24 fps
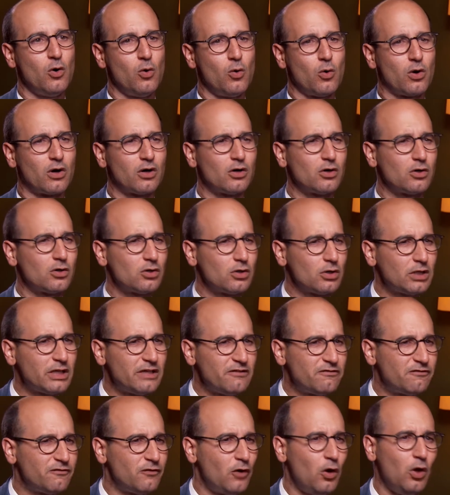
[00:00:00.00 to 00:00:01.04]
or early
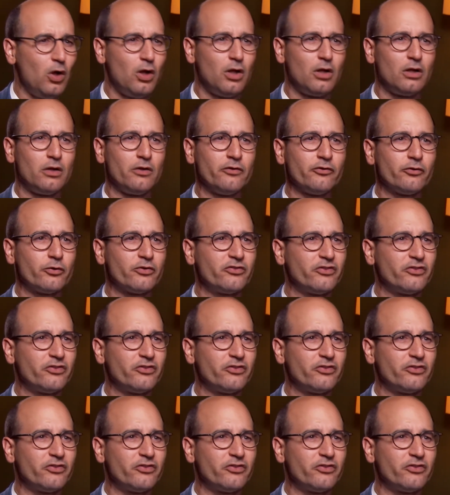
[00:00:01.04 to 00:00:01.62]
falls, or